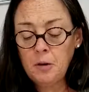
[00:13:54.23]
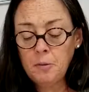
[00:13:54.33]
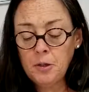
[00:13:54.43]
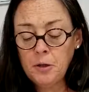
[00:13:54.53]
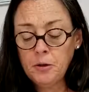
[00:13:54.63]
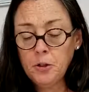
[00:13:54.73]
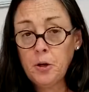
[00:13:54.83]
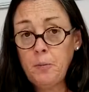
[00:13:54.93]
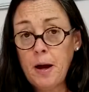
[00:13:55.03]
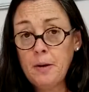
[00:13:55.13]
and materials
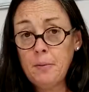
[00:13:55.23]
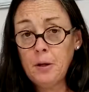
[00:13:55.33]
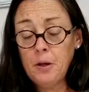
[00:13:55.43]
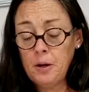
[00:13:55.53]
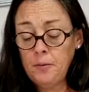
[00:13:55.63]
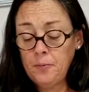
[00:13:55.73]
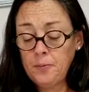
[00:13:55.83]
compatibility.